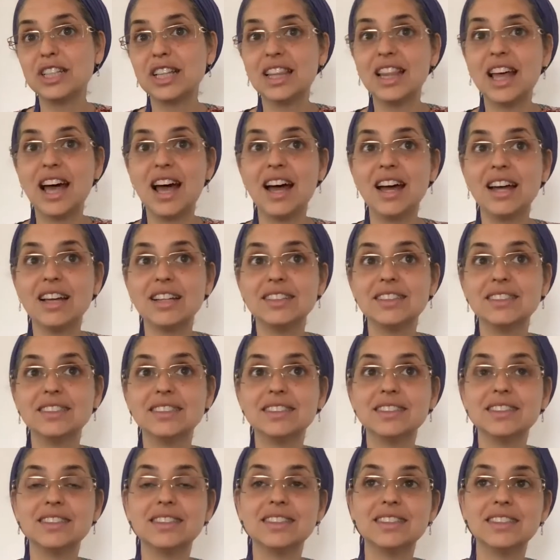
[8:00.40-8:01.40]
that
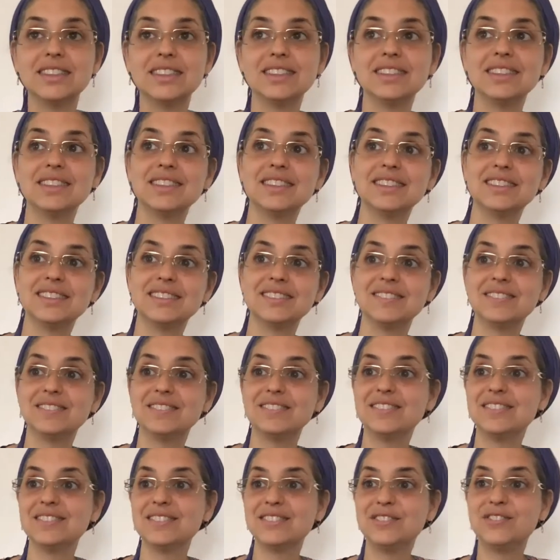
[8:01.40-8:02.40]

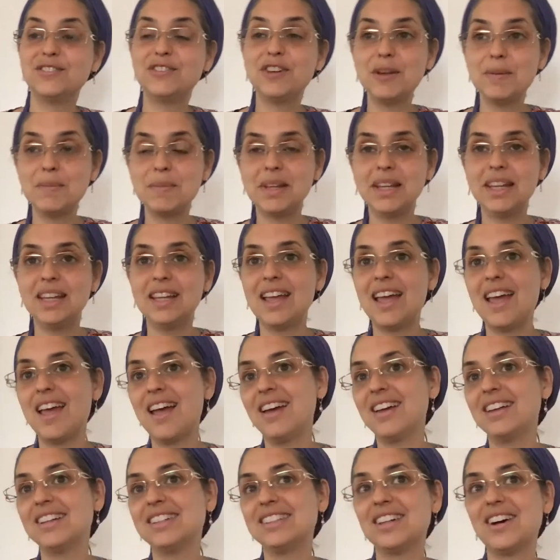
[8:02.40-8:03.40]
fit me
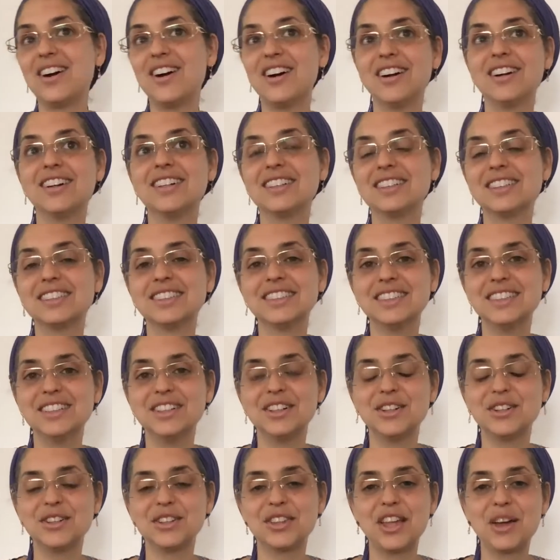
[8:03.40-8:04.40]
and are,
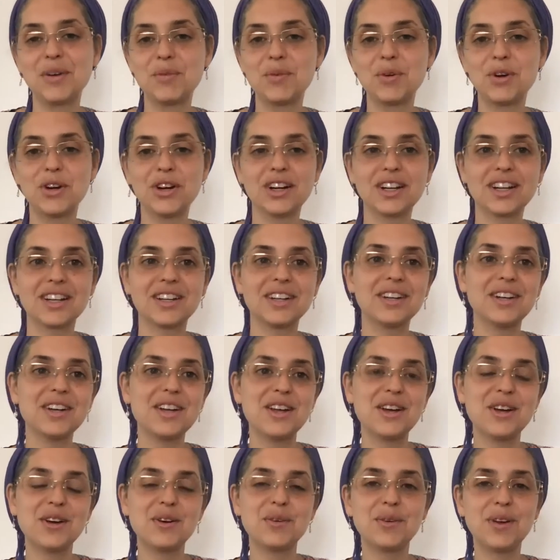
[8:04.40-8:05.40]
that work,
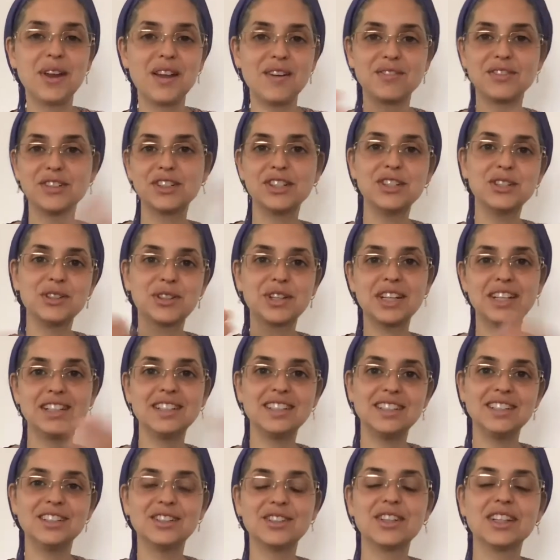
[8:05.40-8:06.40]
whatever. You
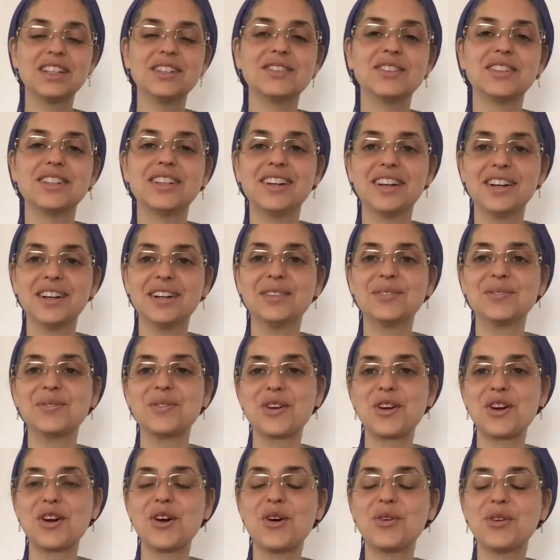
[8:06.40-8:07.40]
can
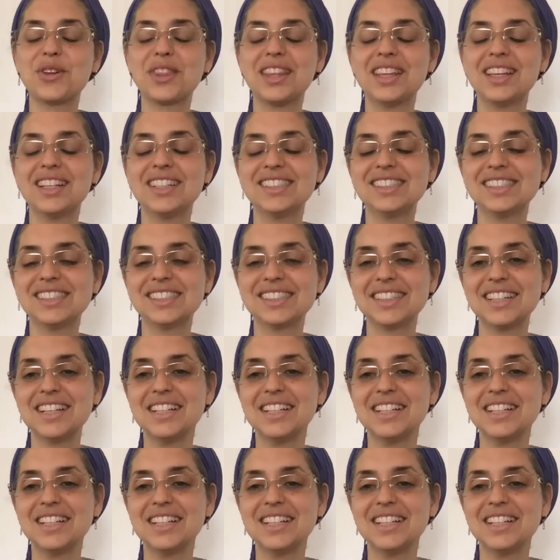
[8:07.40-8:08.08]
go with this.